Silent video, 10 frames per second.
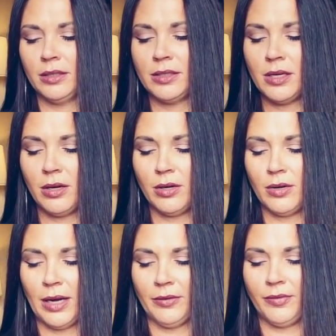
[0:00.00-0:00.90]

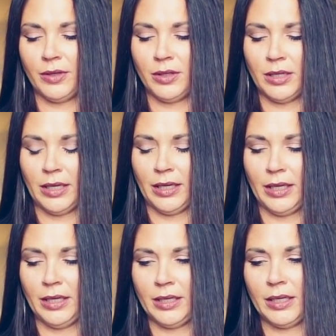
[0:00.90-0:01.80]
So I feel
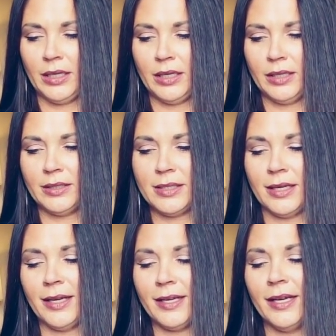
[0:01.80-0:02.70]
like it's
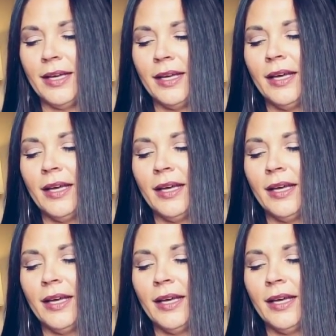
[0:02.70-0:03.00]
like